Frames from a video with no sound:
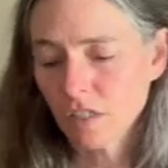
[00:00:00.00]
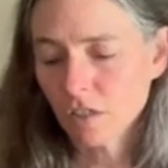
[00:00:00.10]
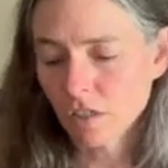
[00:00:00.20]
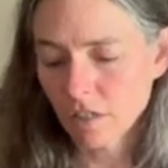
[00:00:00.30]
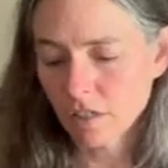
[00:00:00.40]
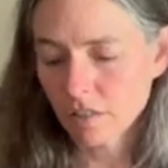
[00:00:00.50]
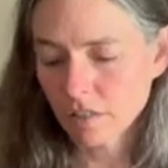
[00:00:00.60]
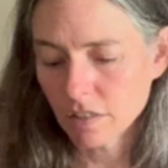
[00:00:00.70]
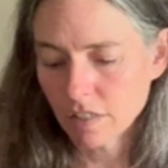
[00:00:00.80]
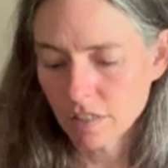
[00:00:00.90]

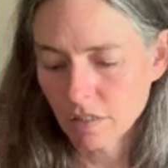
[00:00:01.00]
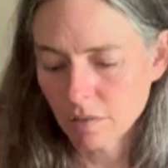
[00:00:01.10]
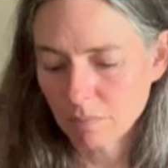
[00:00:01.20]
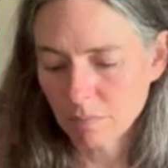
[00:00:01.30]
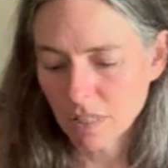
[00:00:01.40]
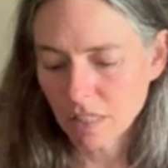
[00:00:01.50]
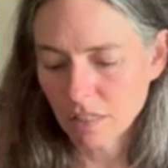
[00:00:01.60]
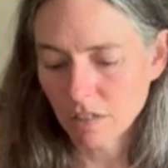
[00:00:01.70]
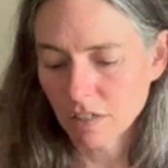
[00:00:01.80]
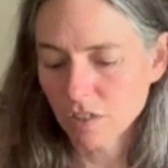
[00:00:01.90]
yarn to make
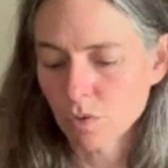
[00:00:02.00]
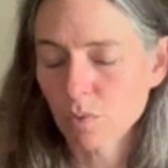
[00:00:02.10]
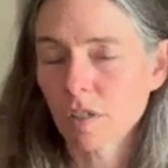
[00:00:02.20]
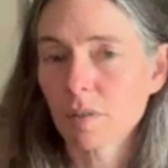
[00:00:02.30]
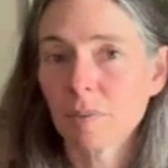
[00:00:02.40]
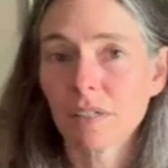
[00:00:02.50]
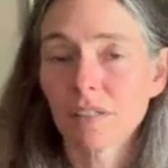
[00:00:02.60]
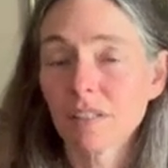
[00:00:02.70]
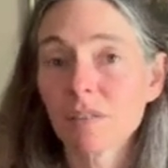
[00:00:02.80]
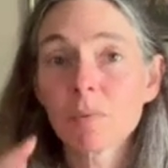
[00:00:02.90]
the yardage work, but
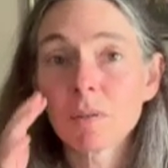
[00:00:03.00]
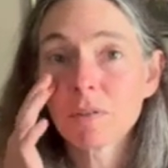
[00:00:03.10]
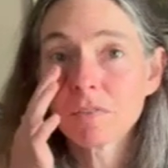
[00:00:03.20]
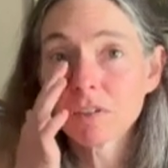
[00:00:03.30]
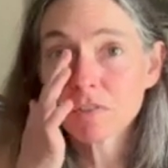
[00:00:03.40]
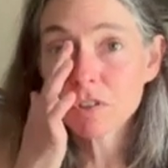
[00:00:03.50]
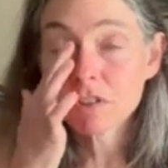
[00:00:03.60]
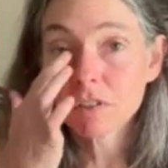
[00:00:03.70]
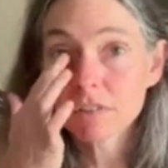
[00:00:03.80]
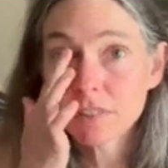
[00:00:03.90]
it's one of my favorite
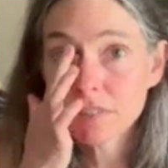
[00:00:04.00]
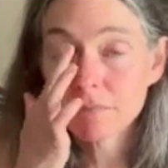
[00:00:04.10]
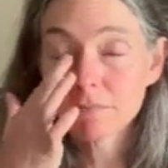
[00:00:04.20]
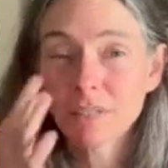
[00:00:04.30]
shawls.